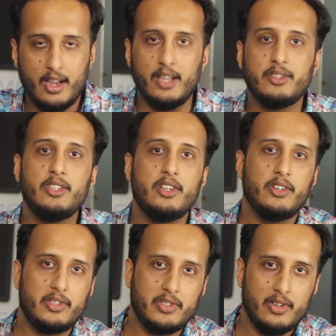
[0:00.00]

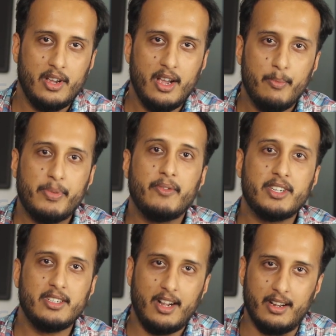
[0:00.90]
Engineers,
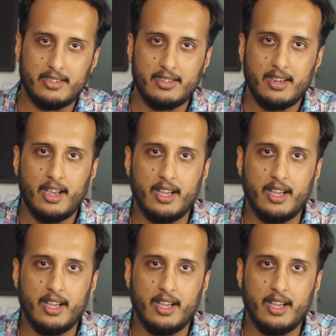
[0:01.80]
professionals